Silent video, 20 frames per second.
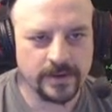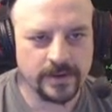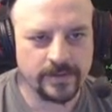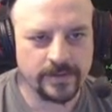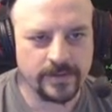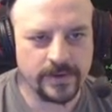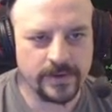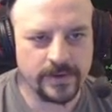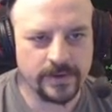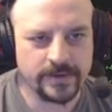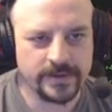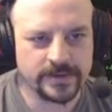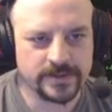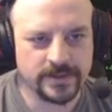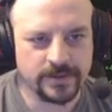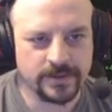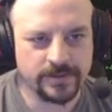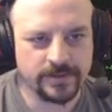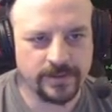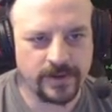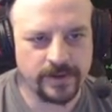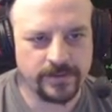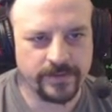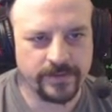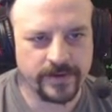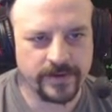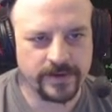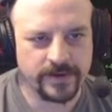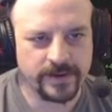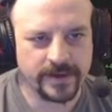Well, it's the default
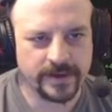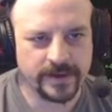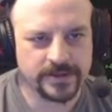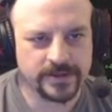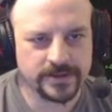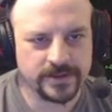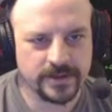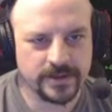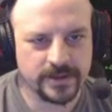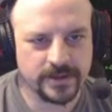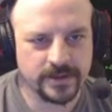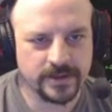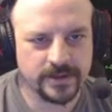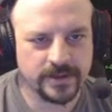render texture,